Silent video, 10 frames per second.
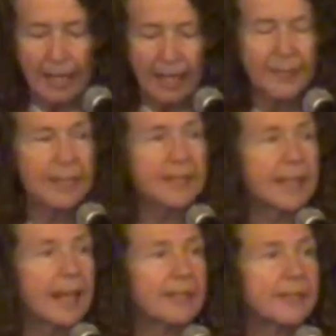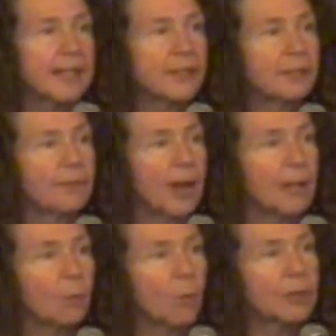And then they
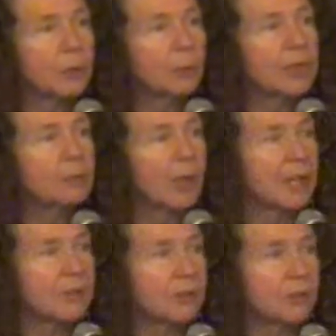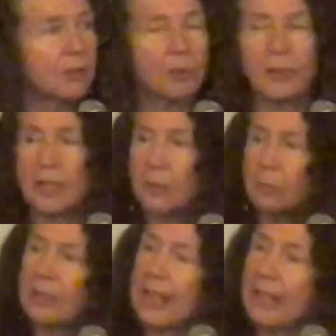identified, what do we want to do that's
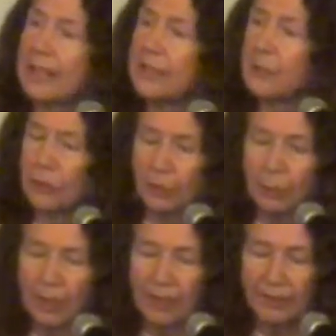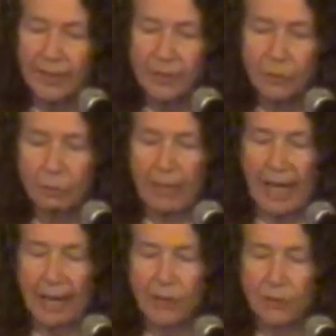related to this
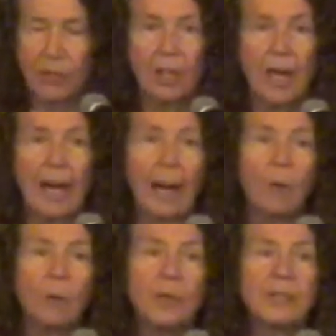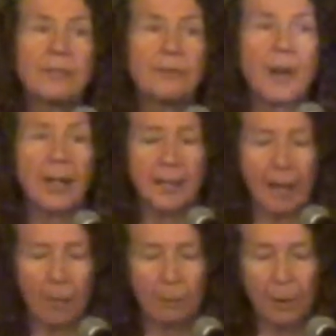trash? How will we define
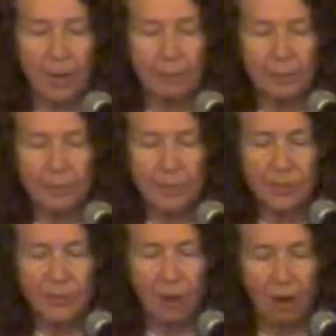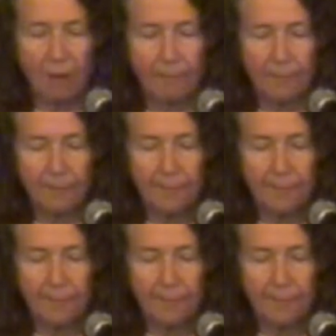our problem to solve?